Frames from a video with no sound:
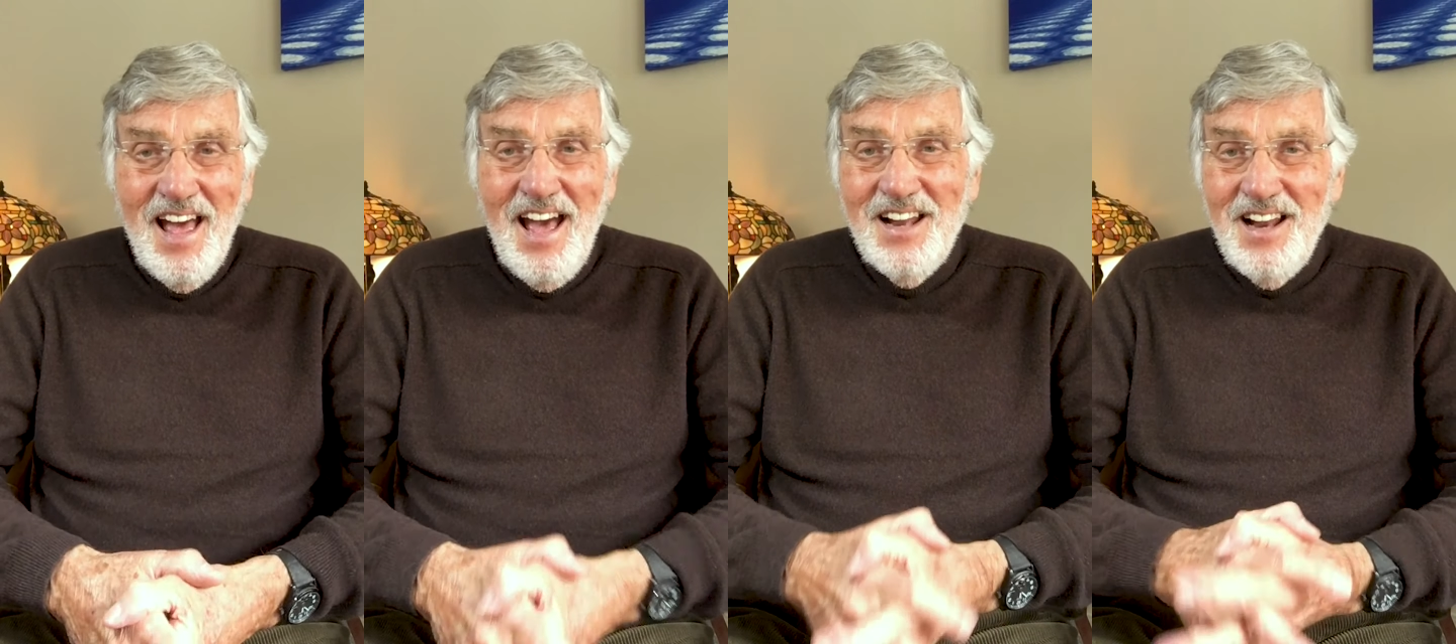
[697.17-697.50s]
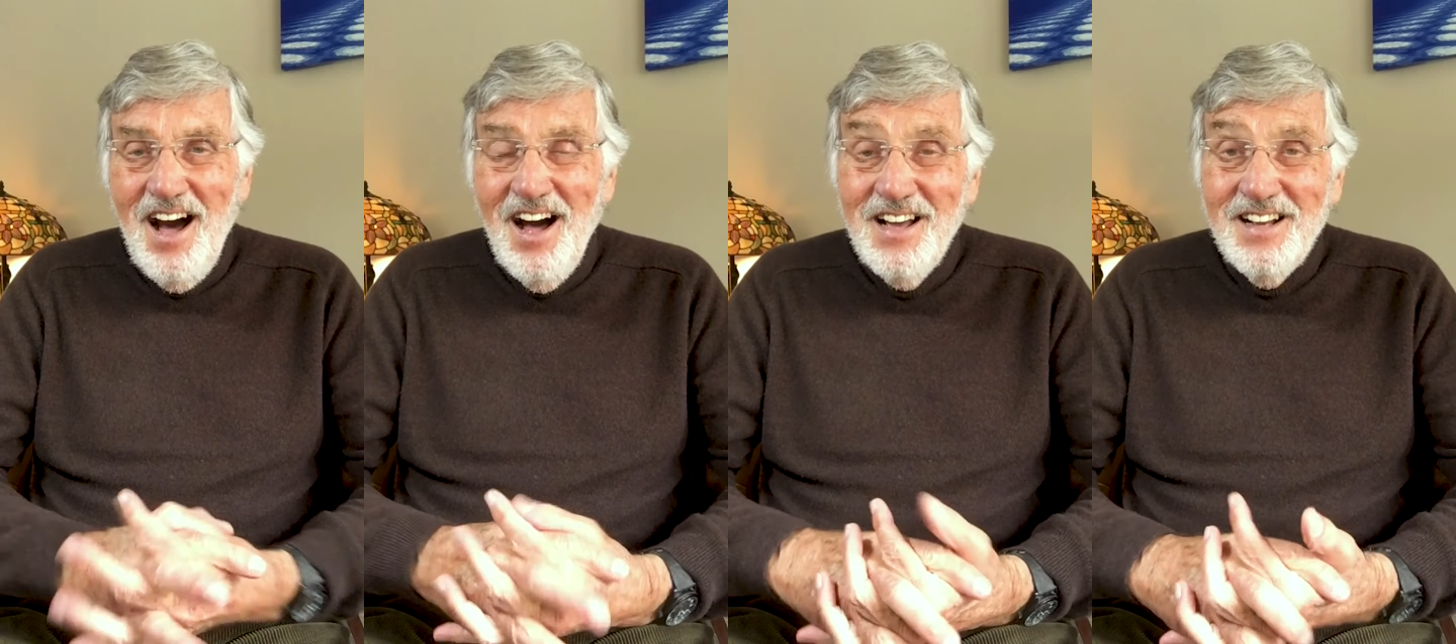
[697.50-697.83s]
And
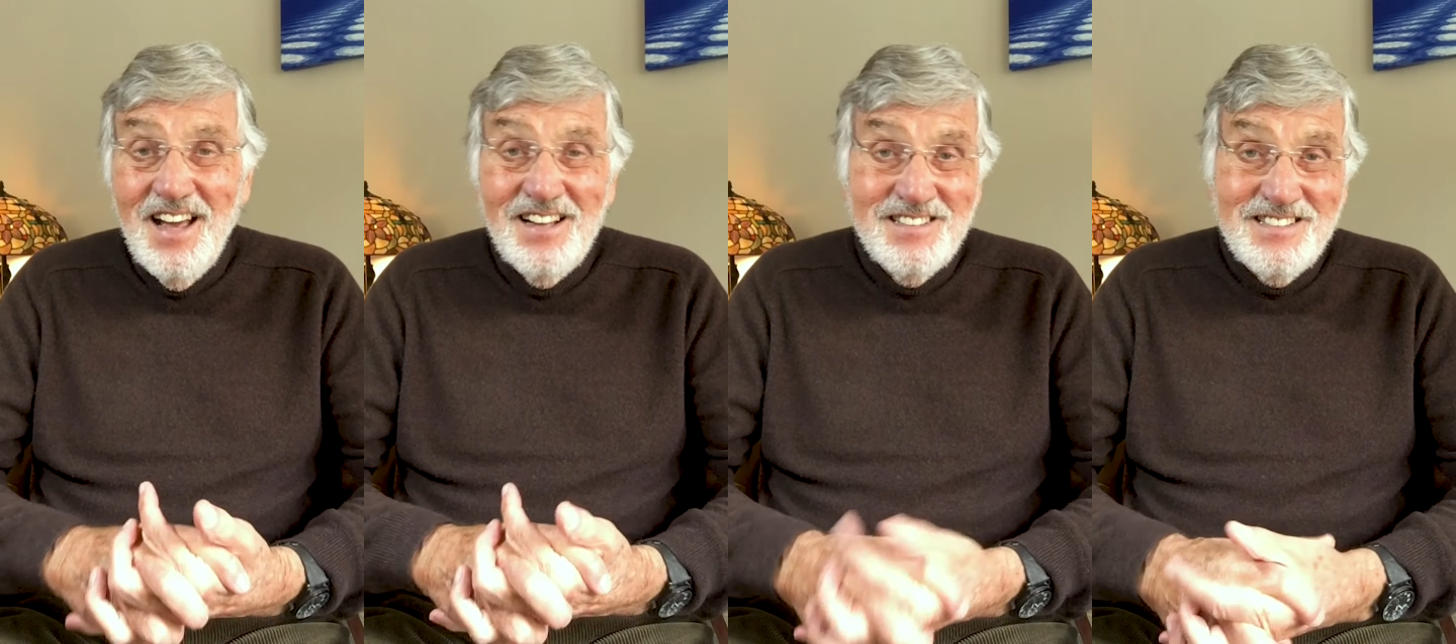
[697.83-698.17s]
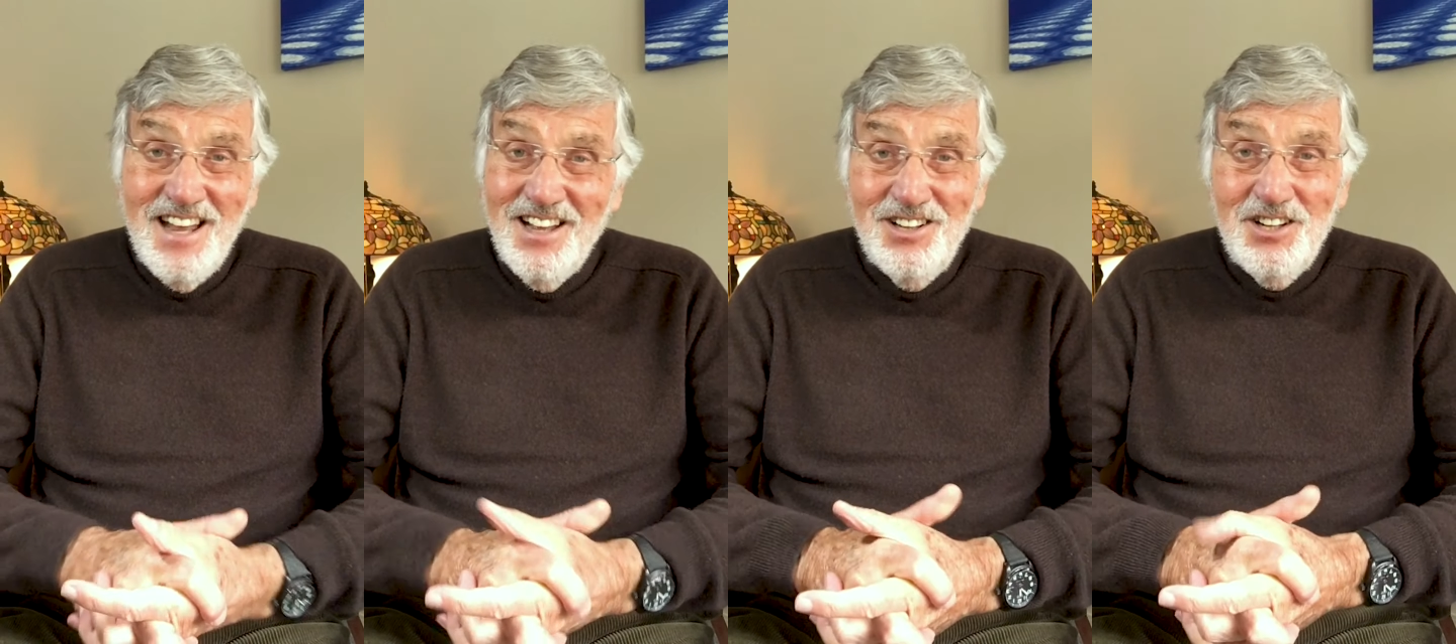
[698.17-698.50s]
I can
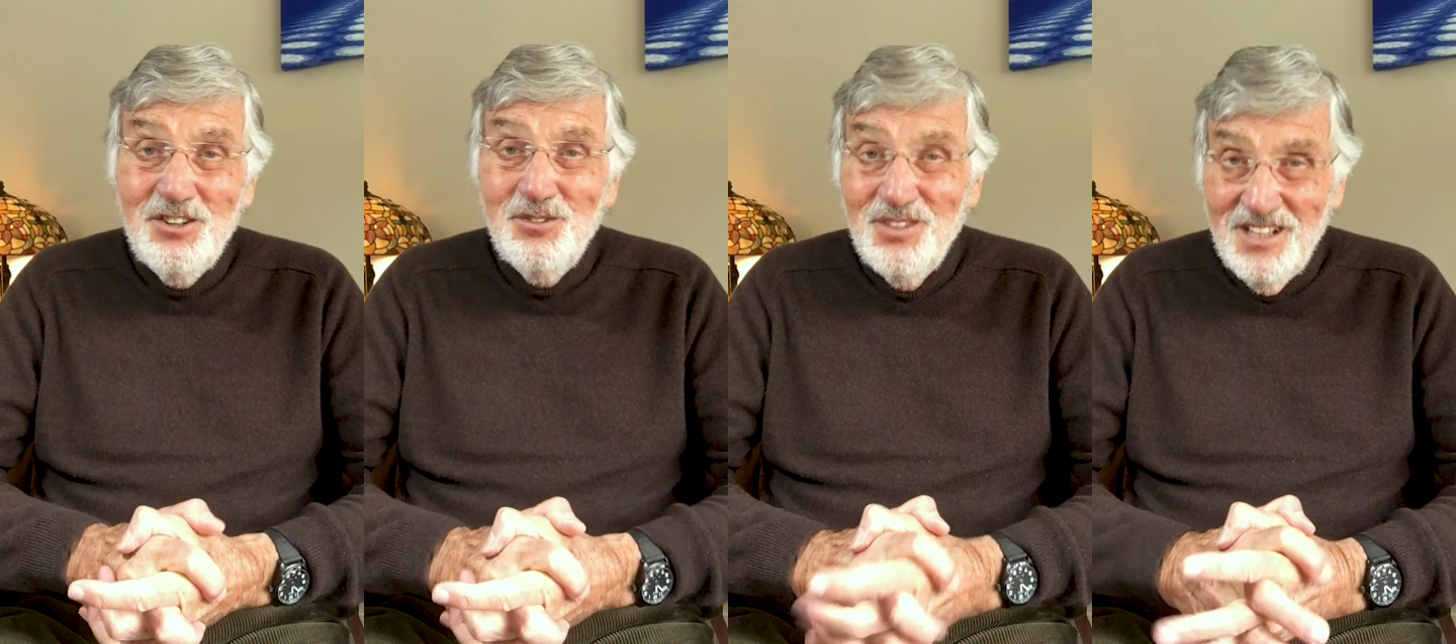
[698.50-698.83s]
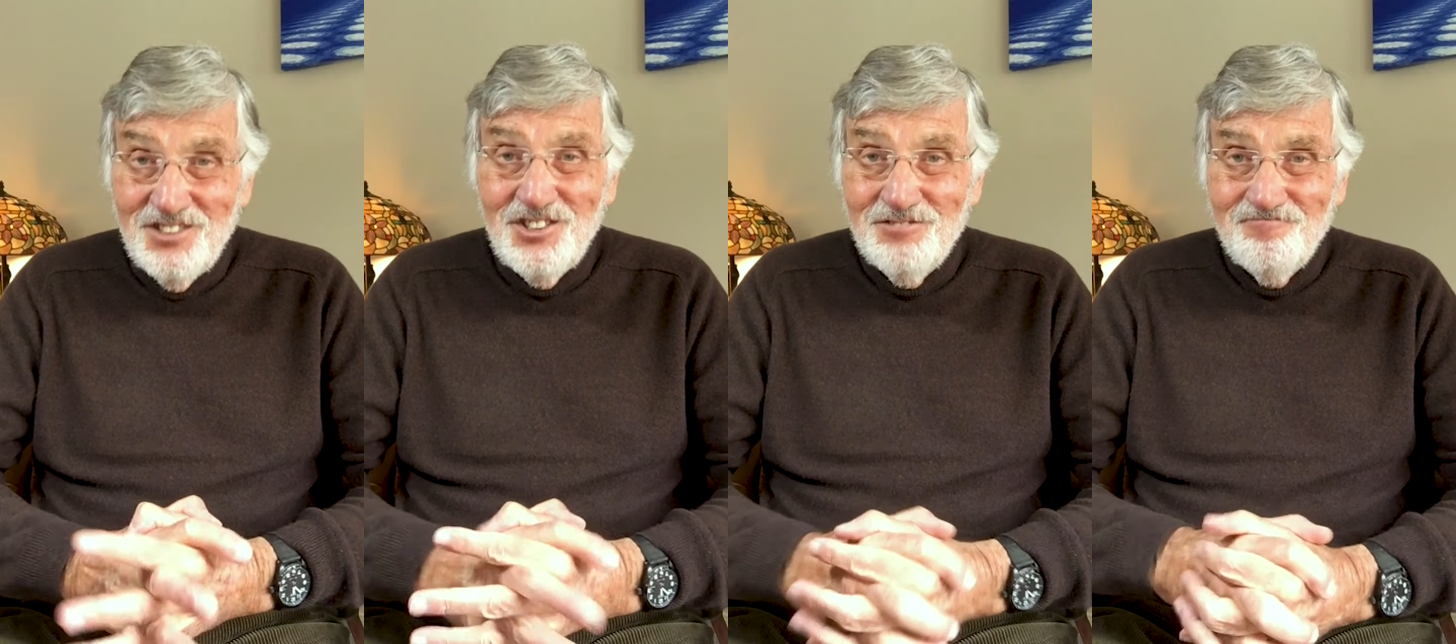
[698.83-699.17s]
tell you
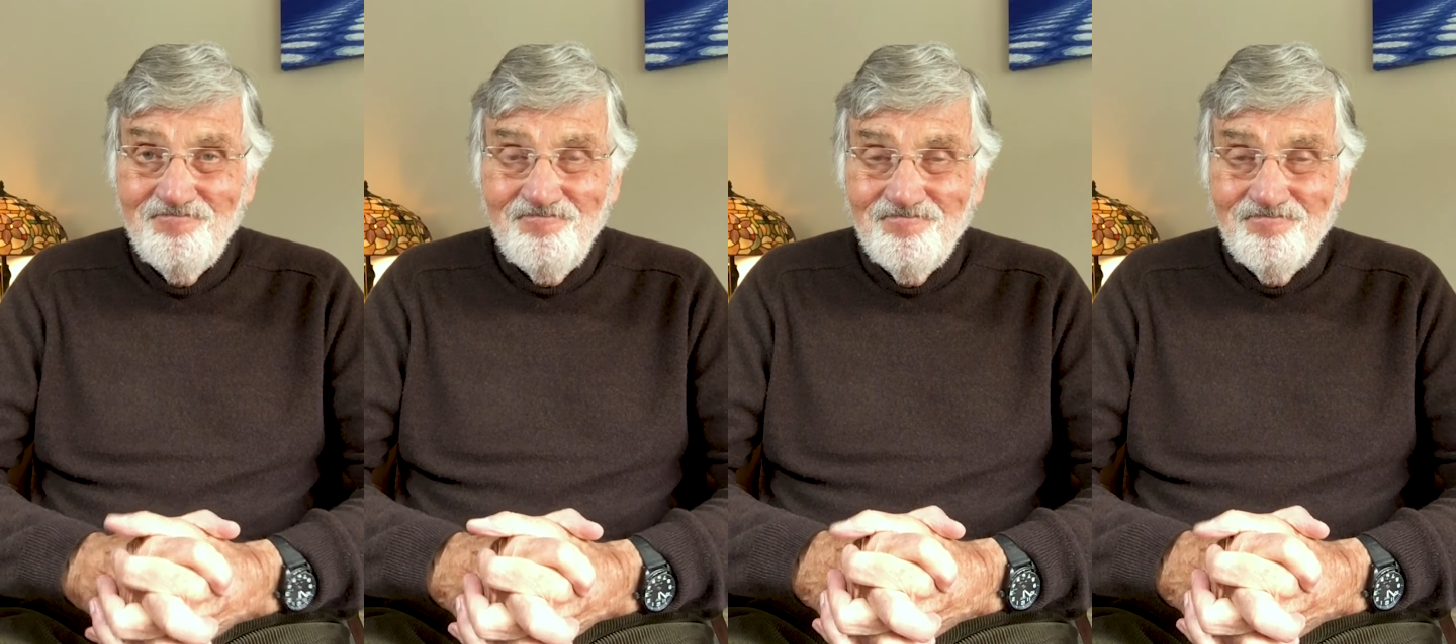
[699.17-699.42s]
this